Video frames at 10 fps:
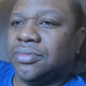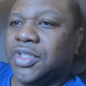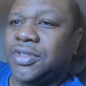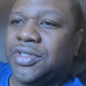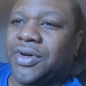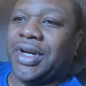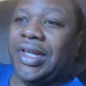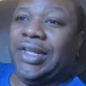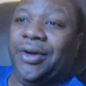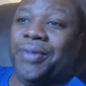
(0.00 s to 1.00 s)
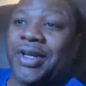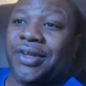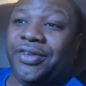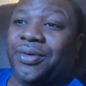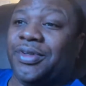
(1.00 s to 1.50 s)
you saw it a little bit
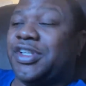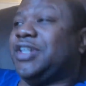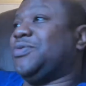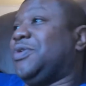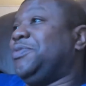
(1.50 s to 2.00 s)
in Suicide Squad,